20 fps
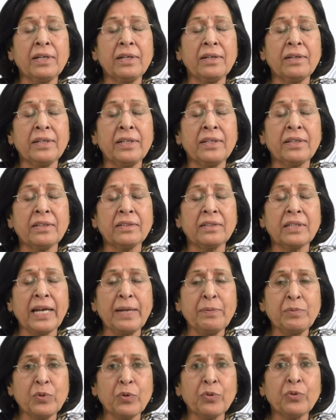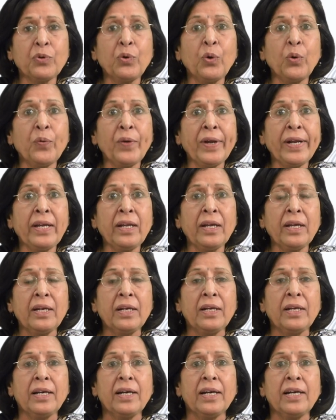in times of COVID,
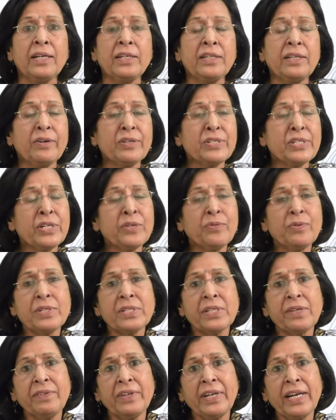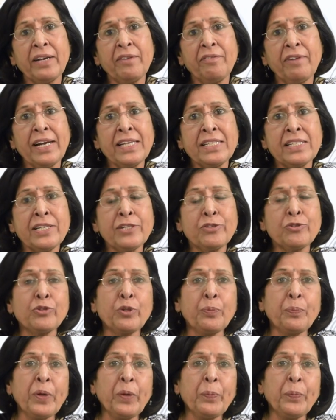it was giving advisory to
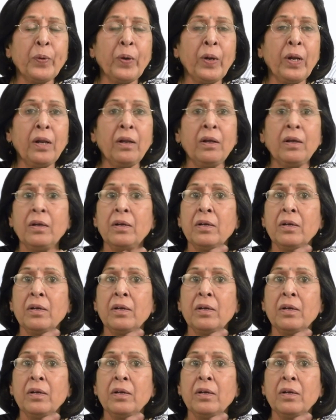the people